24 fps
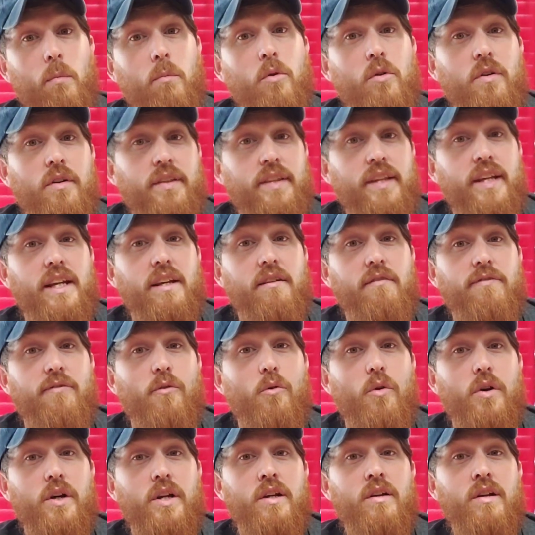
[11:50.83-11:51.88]
more thing
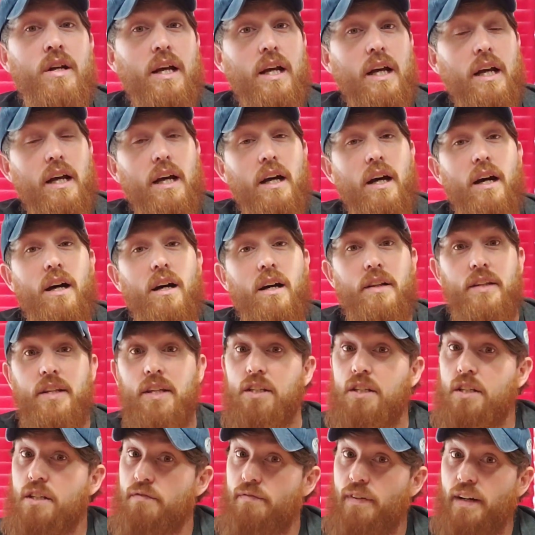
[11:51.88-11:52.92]
for you.
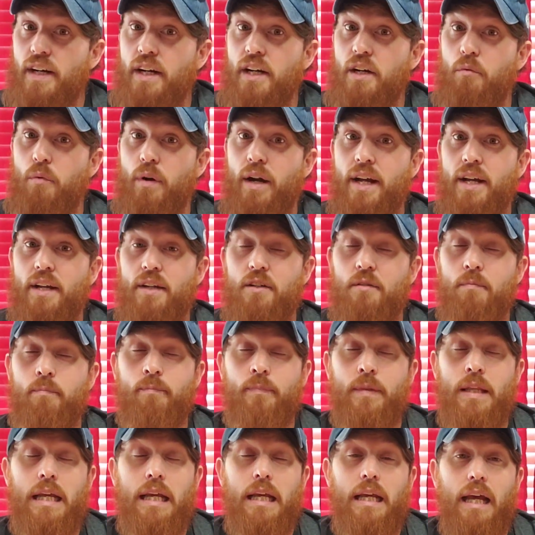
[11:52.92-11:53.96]
This is very
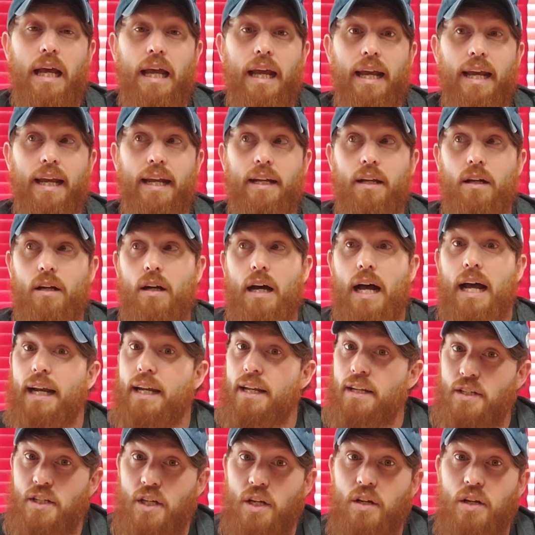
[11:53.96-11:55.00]
random, and I
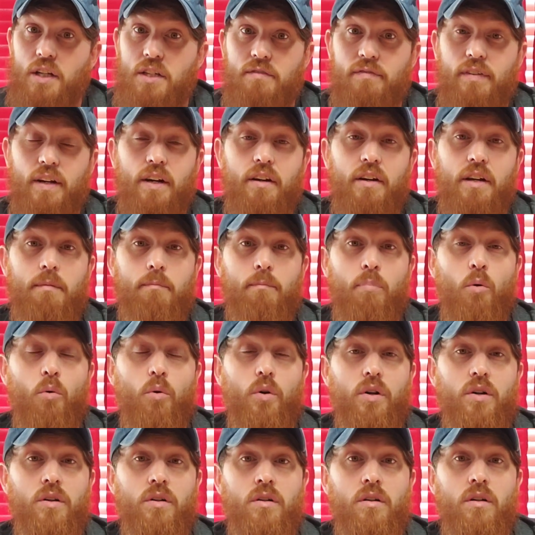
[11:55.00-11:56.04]
can tell you it's very
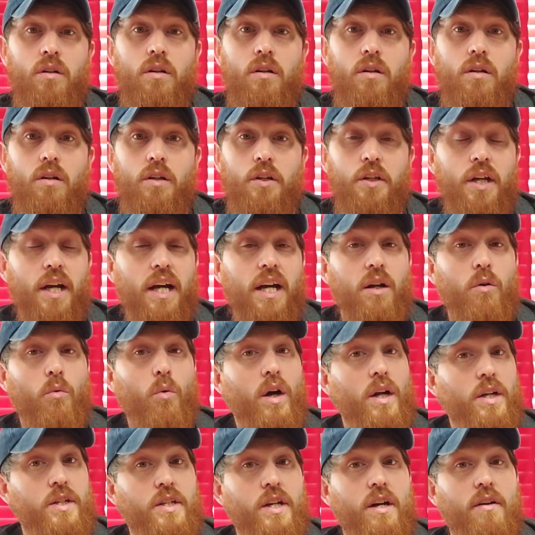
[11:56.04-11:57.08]
important. You got to
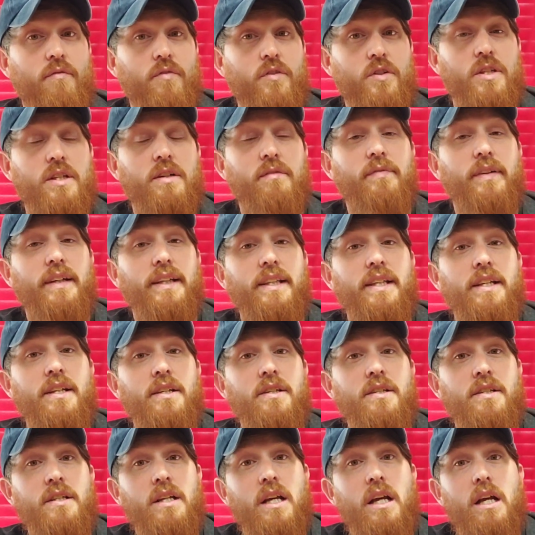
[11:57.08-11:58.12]
watch out for stuff like
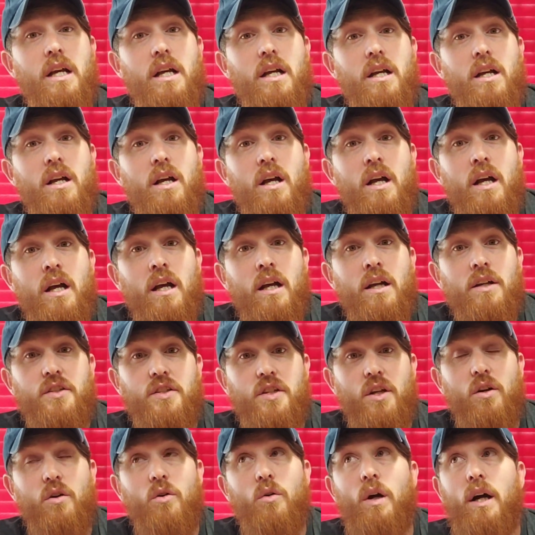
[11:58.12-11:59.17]
this.
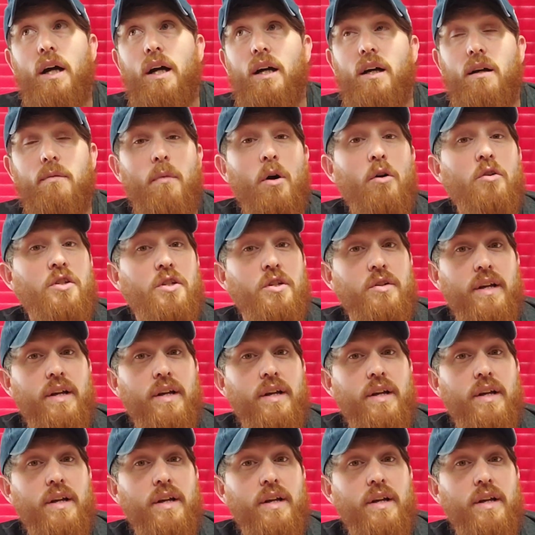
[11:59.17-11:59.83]
So most of you